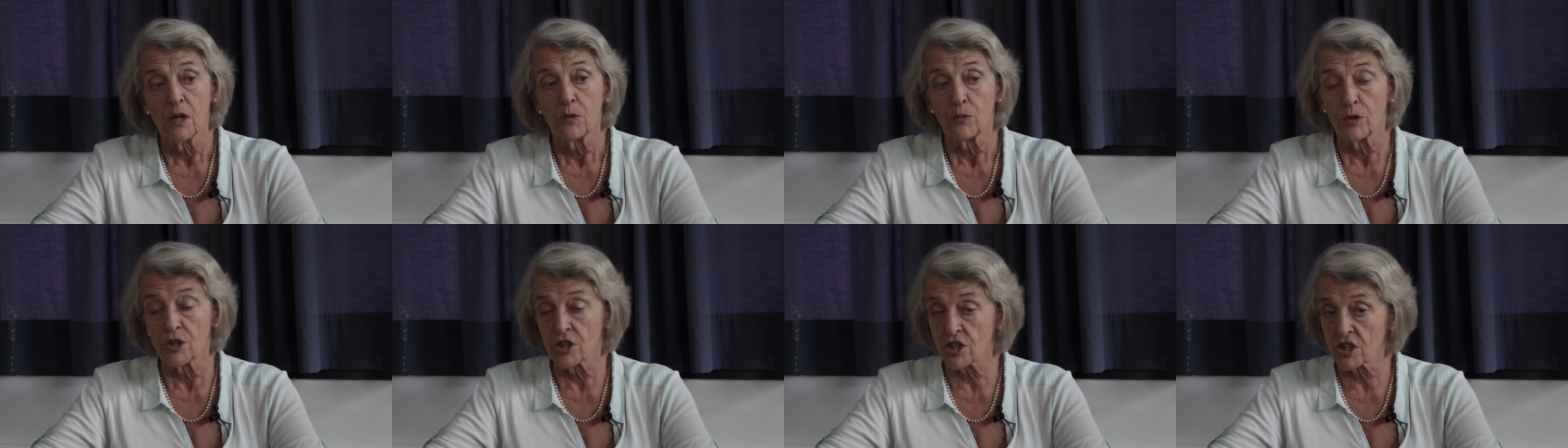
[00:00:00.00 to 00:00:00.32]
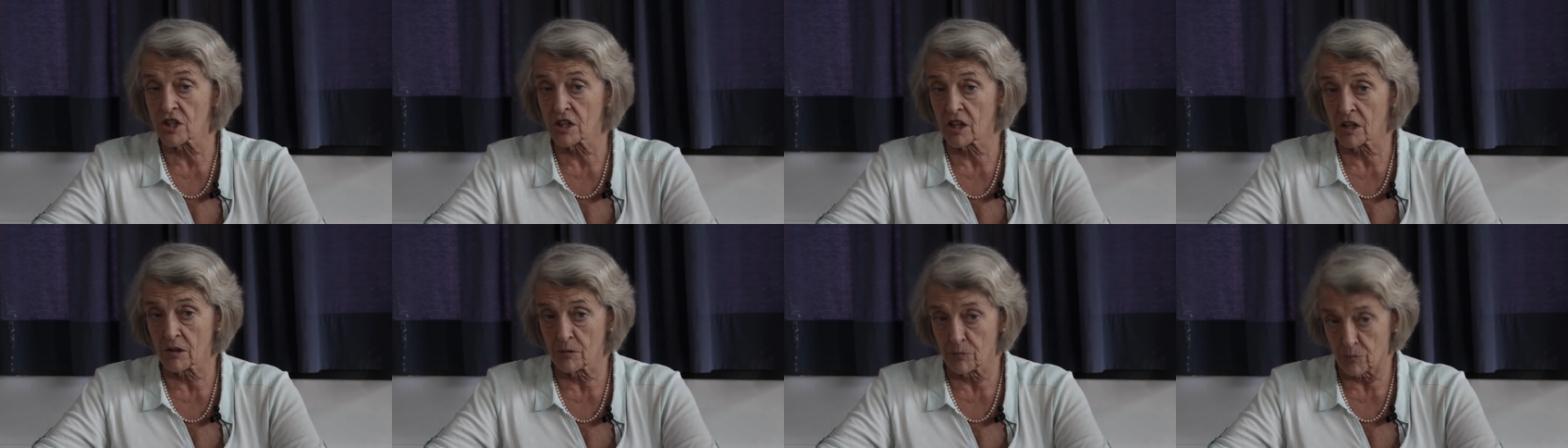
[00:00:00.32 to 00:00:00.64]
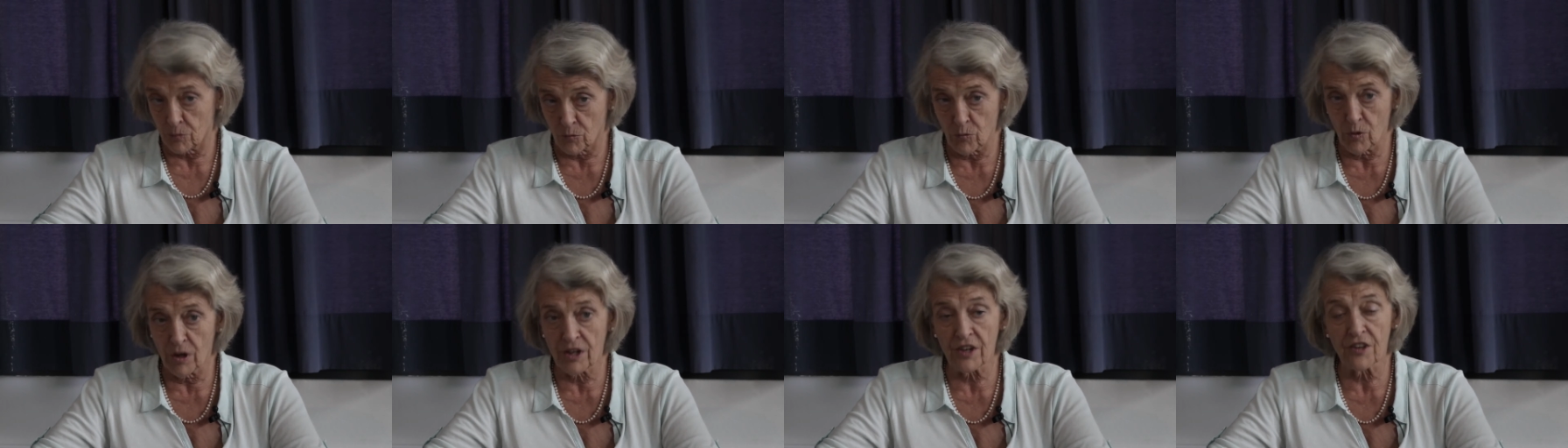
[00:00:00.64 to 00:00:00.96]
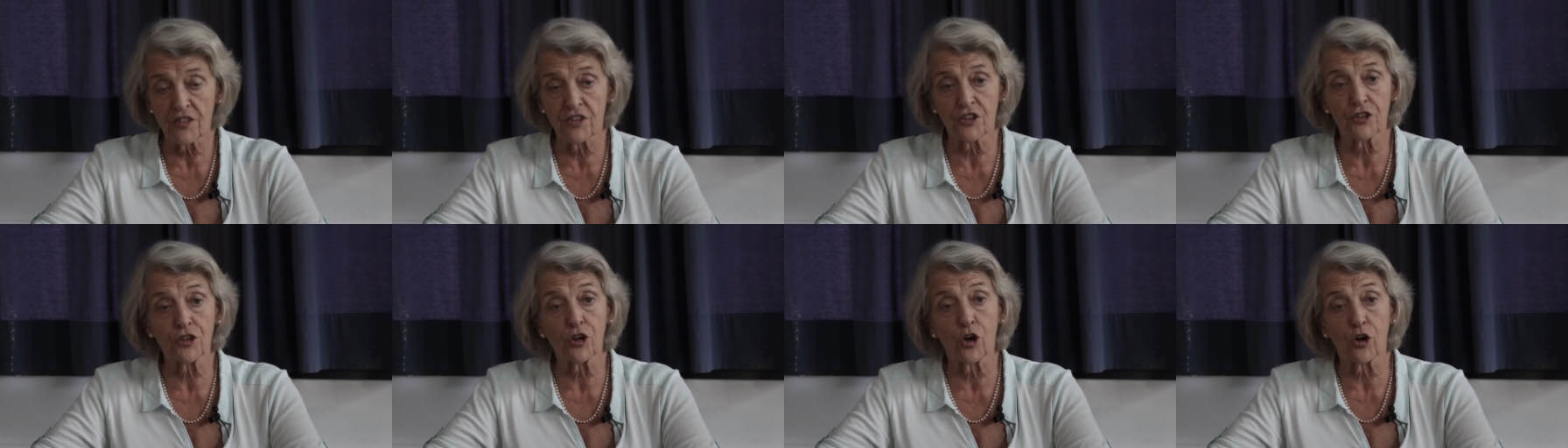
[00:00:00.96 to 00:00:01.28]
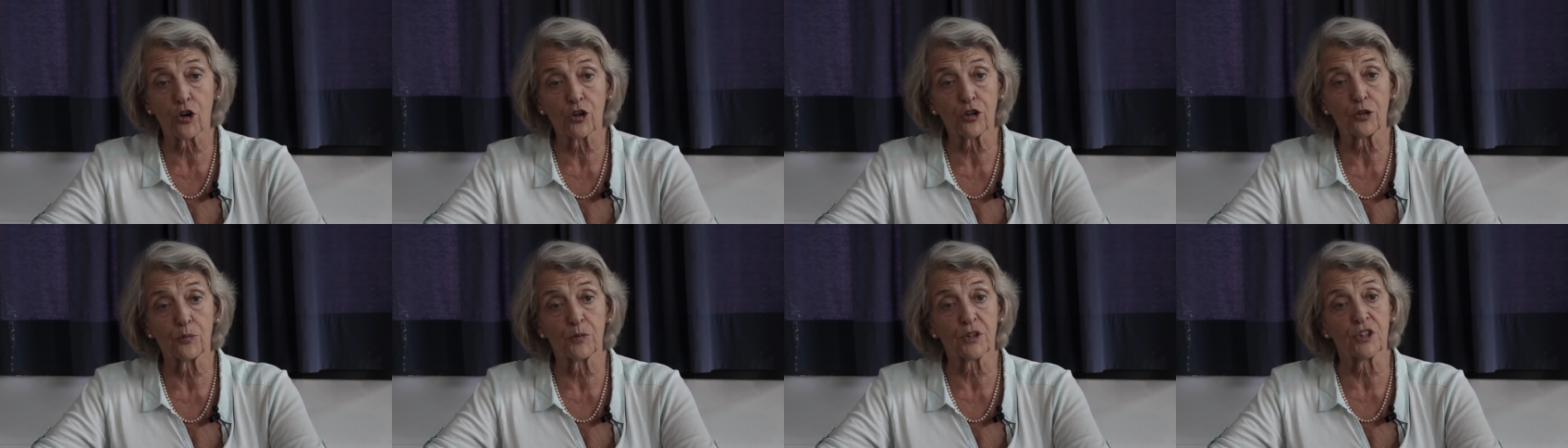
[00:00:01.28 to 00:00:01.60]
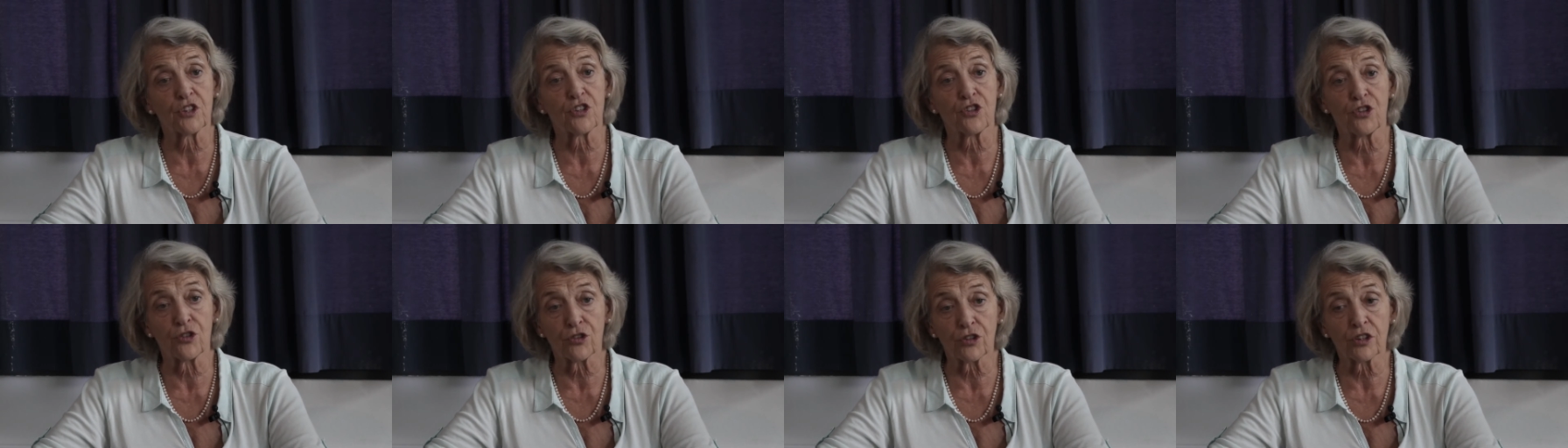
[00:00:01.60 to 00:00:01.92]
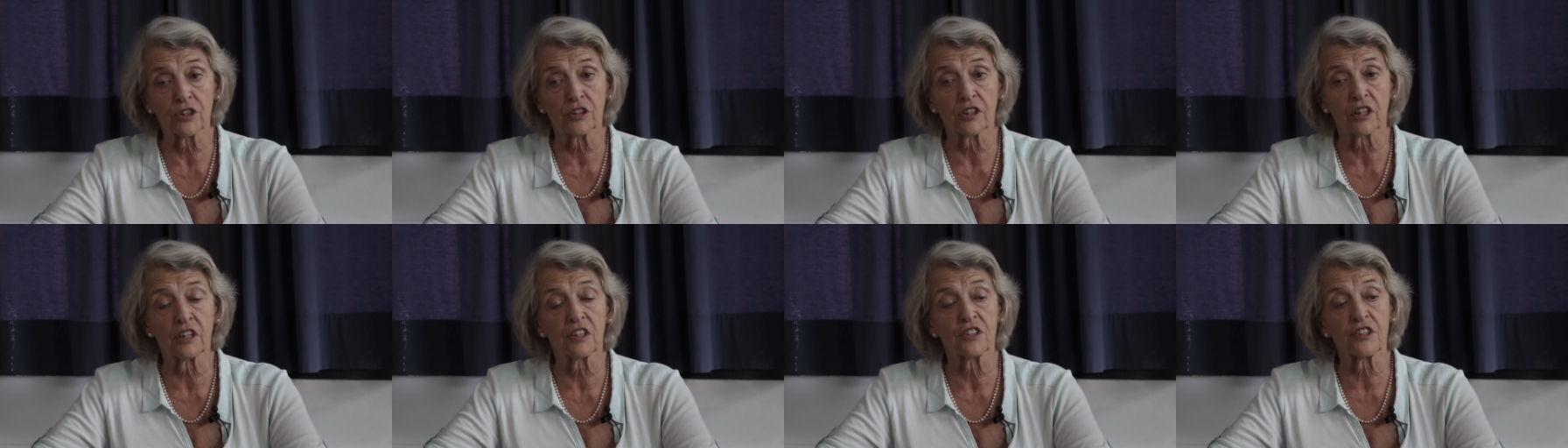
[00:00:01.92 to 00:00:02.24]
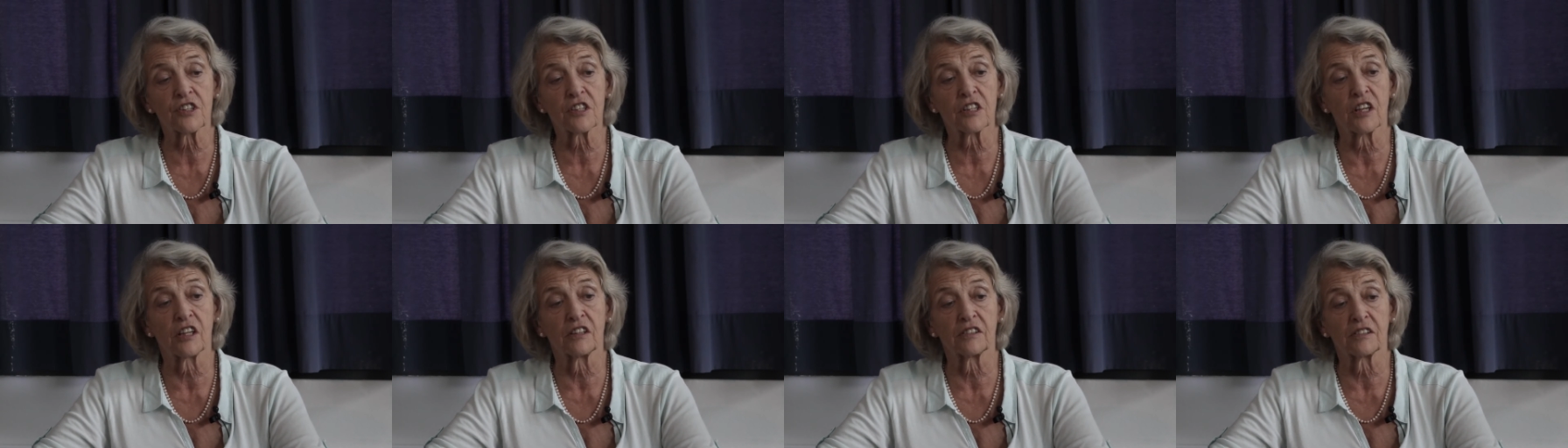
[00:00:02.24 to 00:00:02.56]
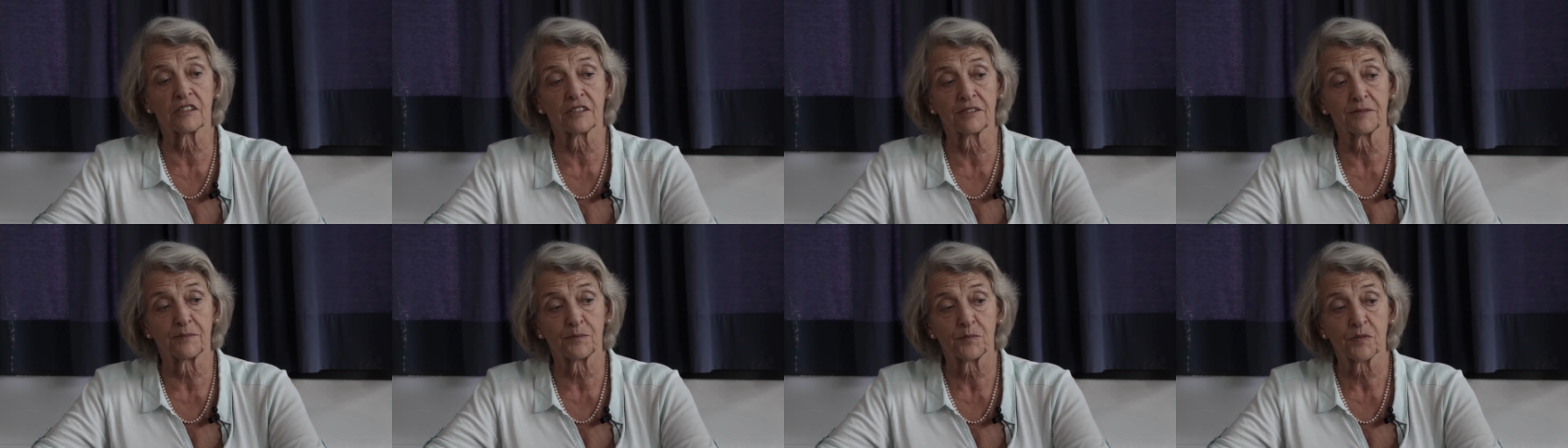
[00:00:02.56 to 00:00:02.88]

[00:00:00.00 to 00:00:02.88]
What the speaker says: which is one of the documents you can consult.